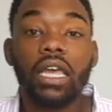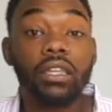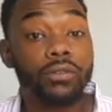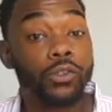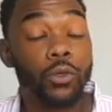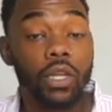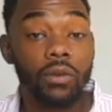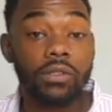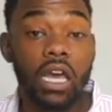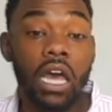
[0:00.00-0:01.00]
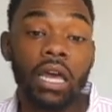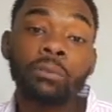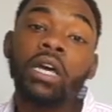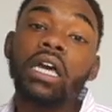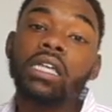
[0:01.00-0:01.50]
That leaves you enough
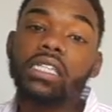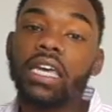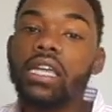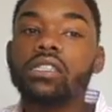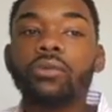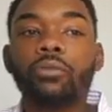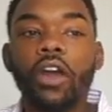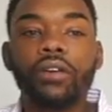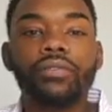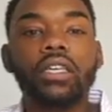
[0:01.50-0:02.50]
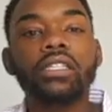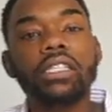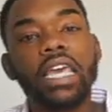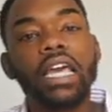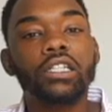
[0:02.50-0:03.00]
time to get some
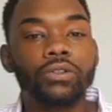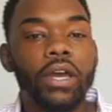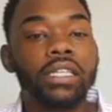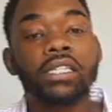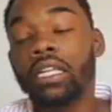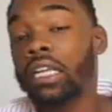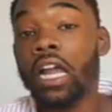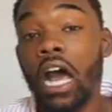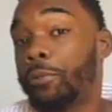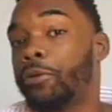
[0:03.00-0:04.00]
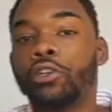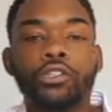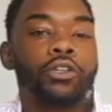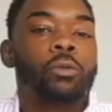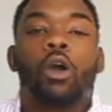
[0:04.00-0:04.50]
breakfast, get dressed, and then hop on
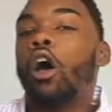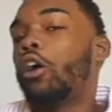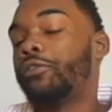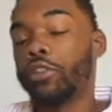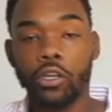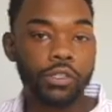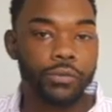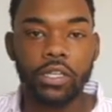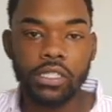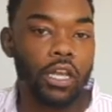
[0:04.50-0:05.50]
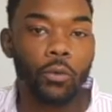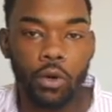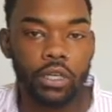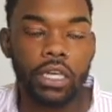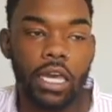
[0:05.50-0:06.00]
your Zoom call for those of us that are
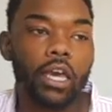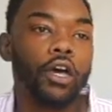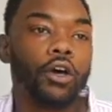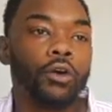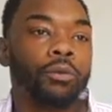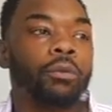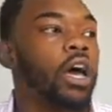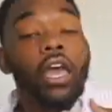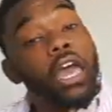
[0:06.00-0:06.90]
working at home.